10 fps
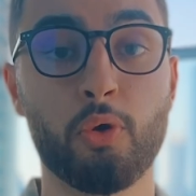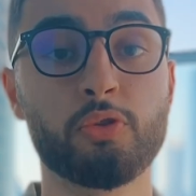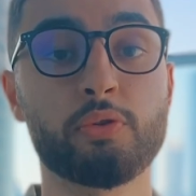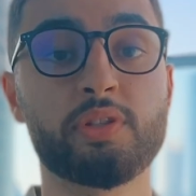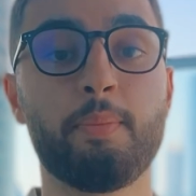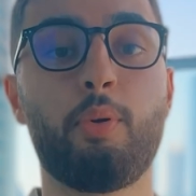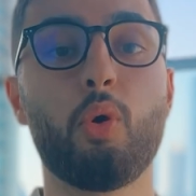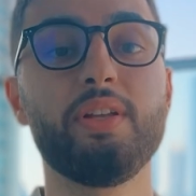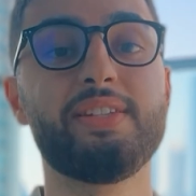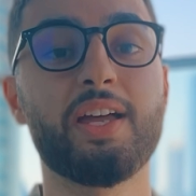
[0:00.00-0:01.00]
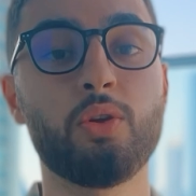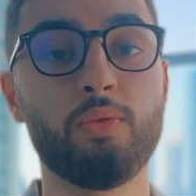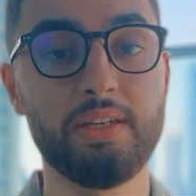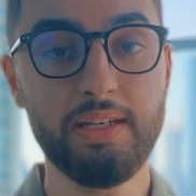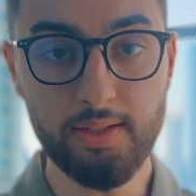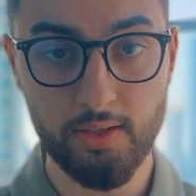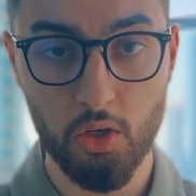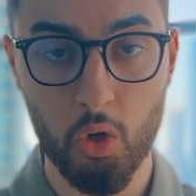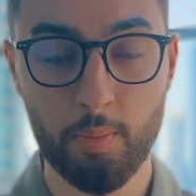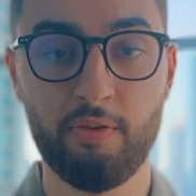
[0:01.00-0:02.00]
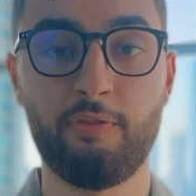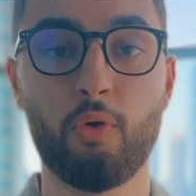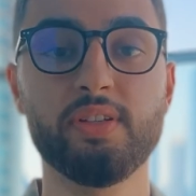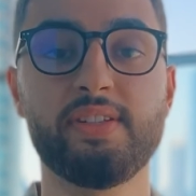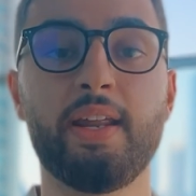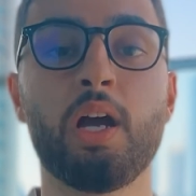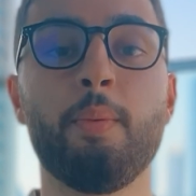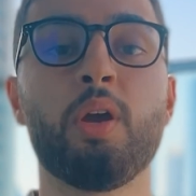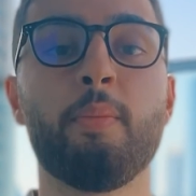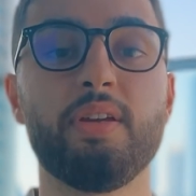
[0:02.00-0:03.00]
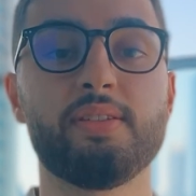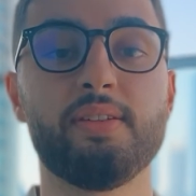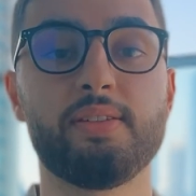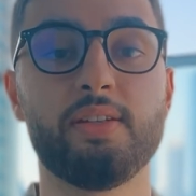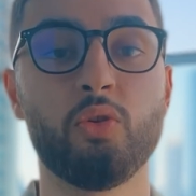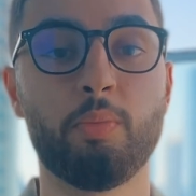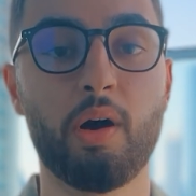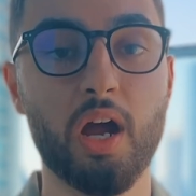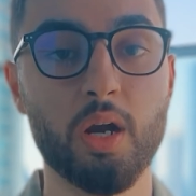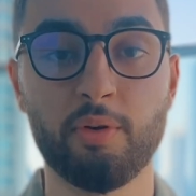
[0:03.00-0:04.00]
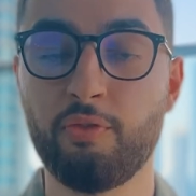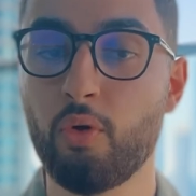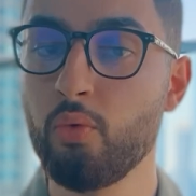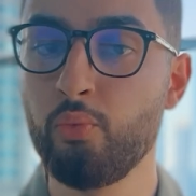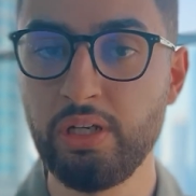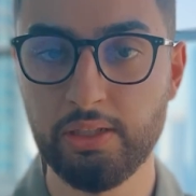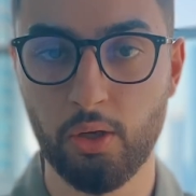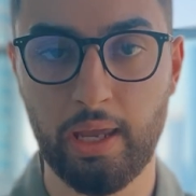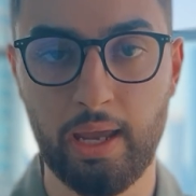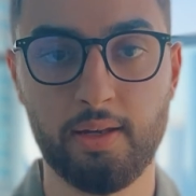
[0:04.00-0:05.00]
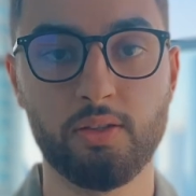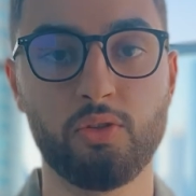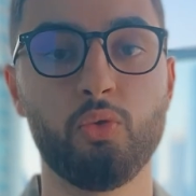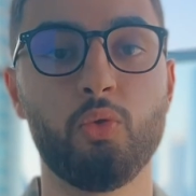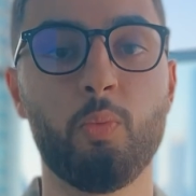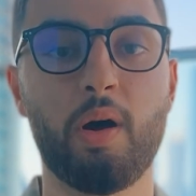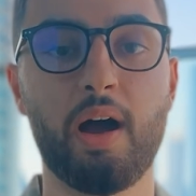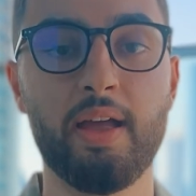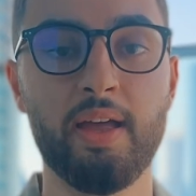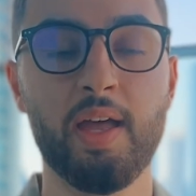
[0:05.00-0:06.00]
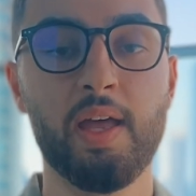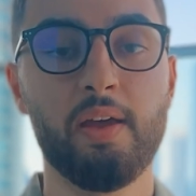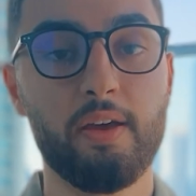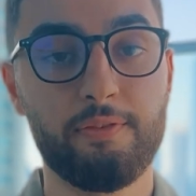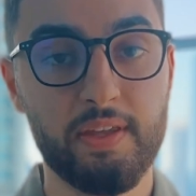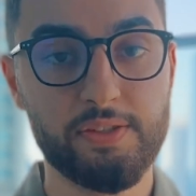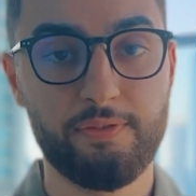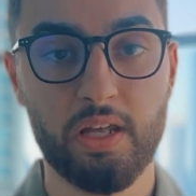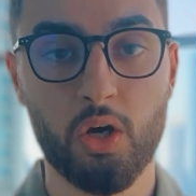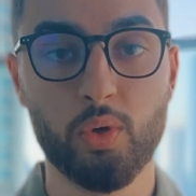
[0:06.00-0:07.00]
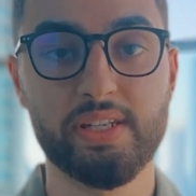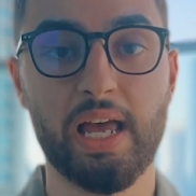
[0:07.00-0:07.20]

those are some points that you need to know before setting up your business in Dubai or before relocating to Dubai. If this video was